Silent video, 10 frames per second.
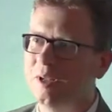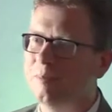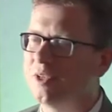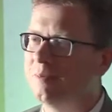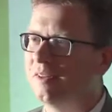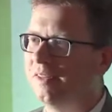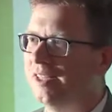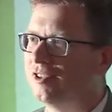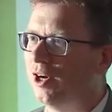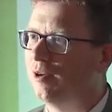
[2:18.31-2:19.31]
Sometimes at
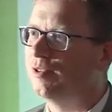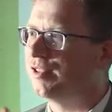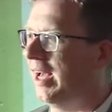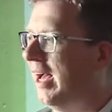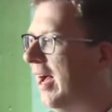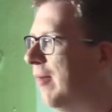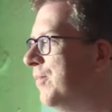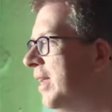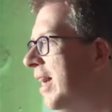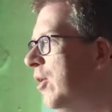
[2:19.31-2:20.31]
these shows, um,